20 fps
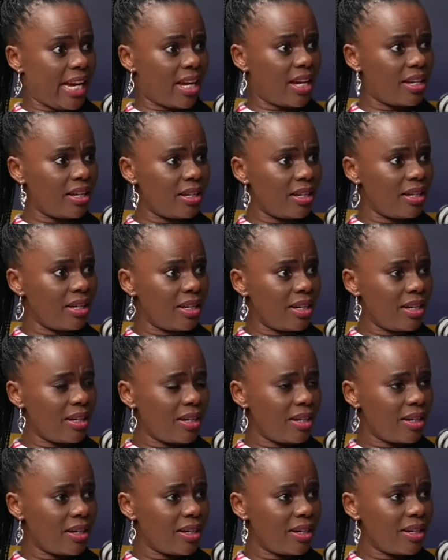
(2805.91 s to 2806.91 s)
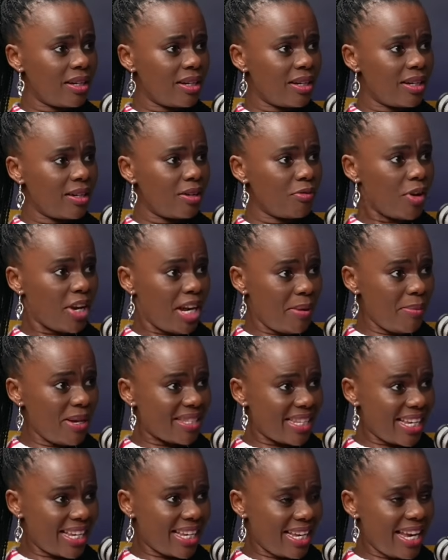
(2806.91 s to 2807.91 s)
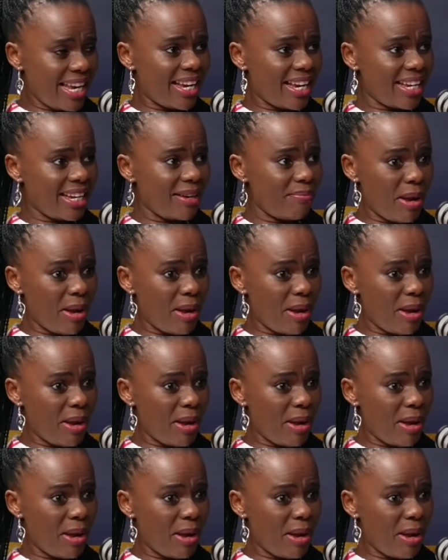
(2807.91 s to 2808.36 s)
I'll record. For him, it's a kick.